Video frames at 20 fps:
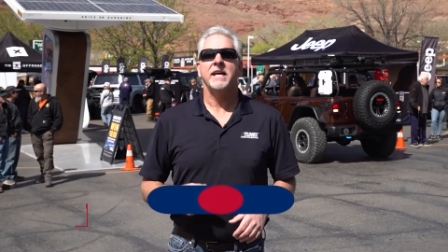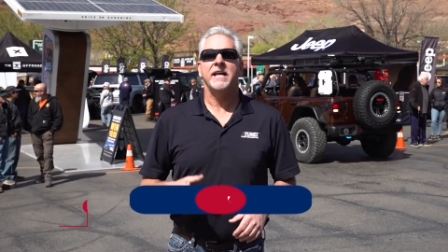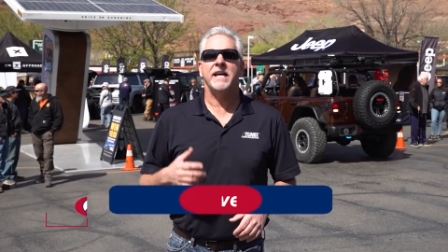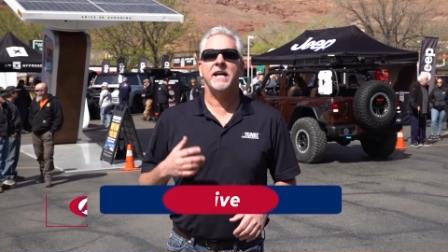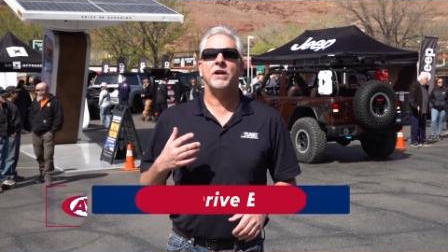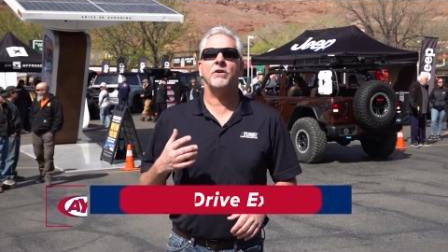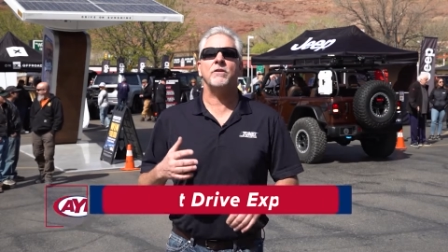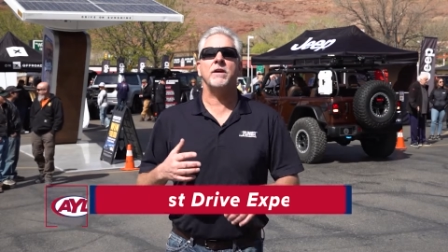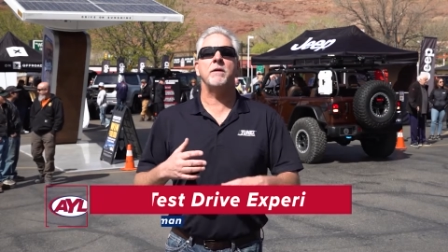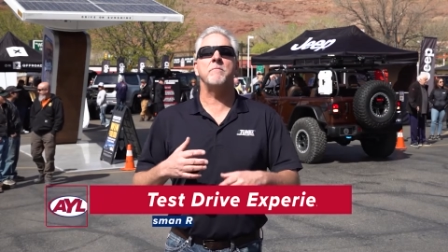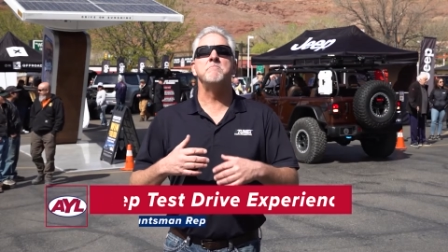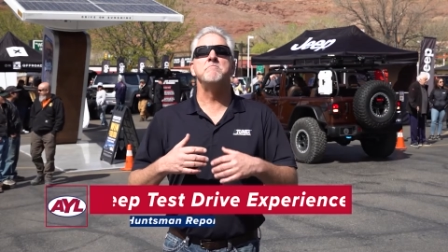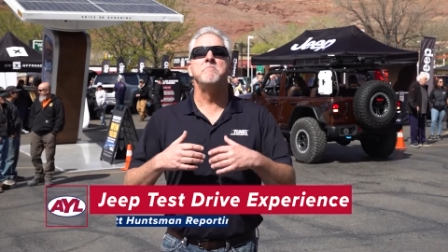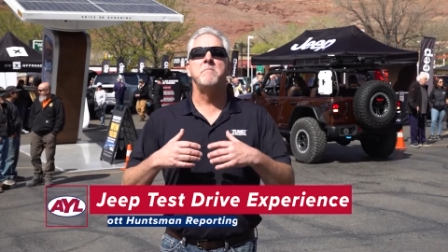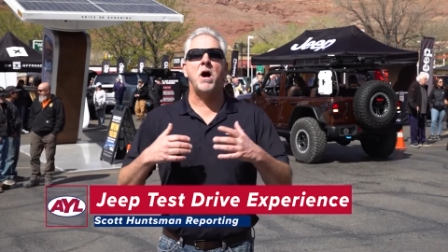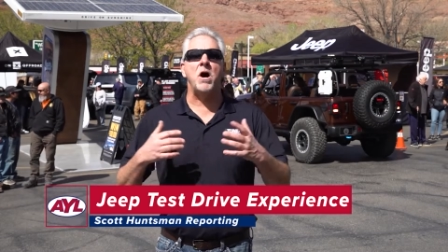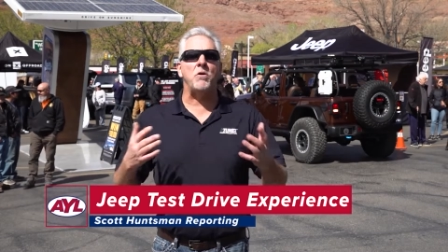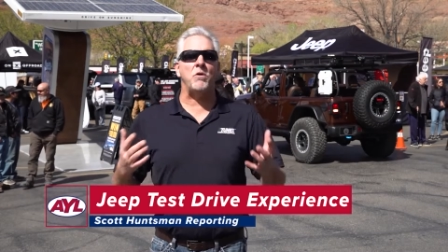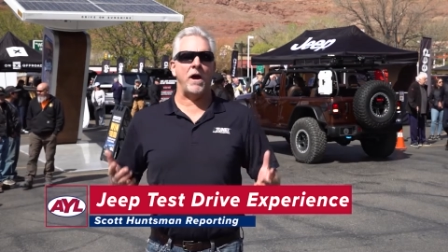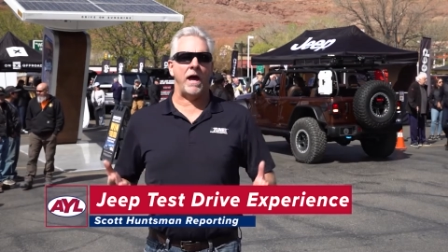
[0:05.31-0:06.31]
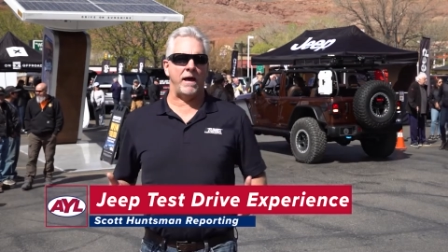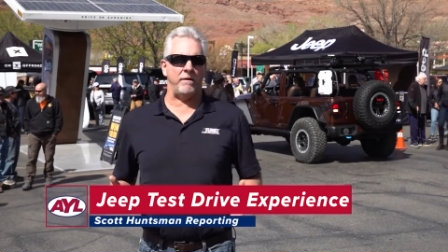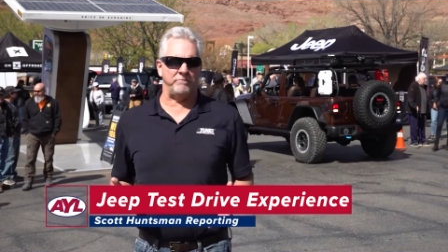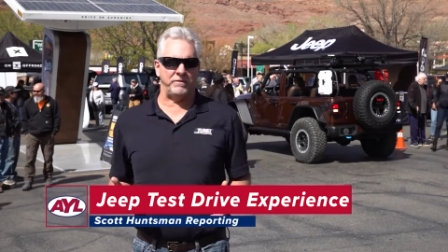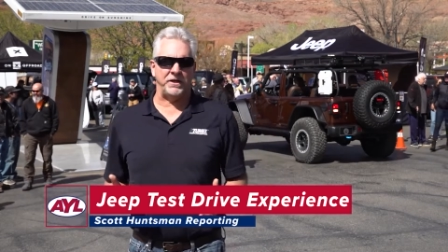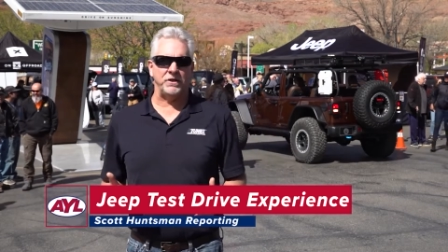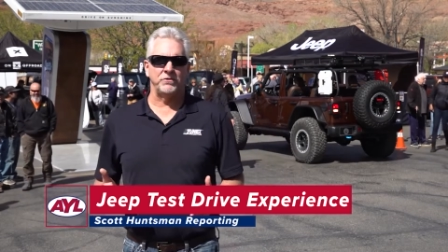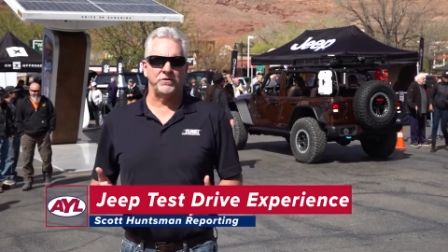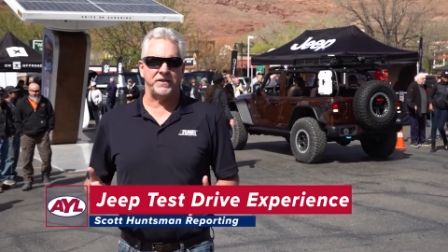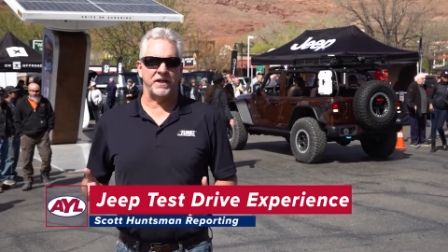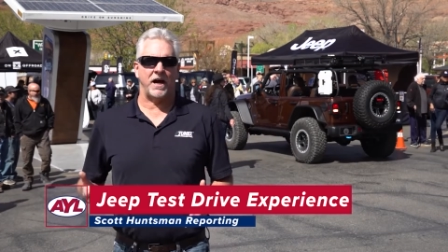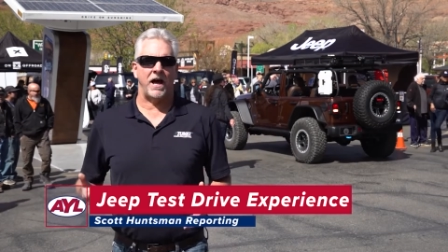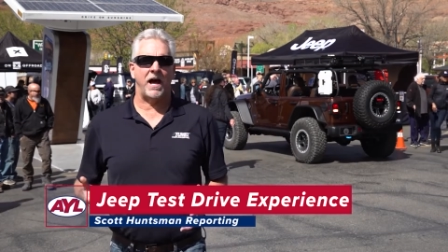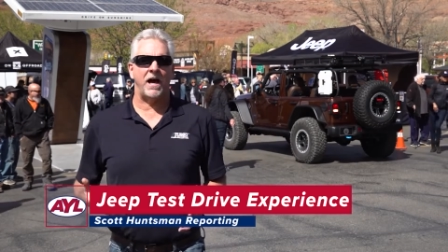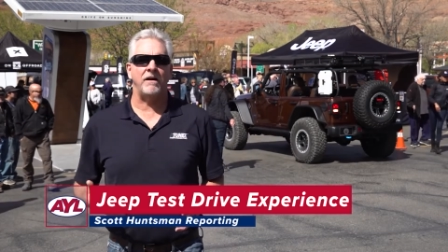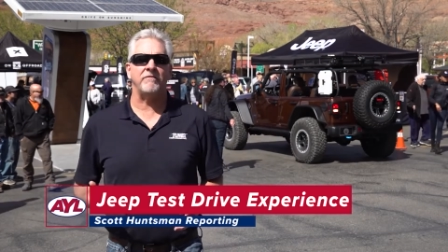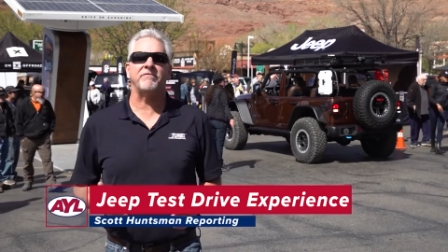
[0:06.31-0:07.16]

here in Moab, Utah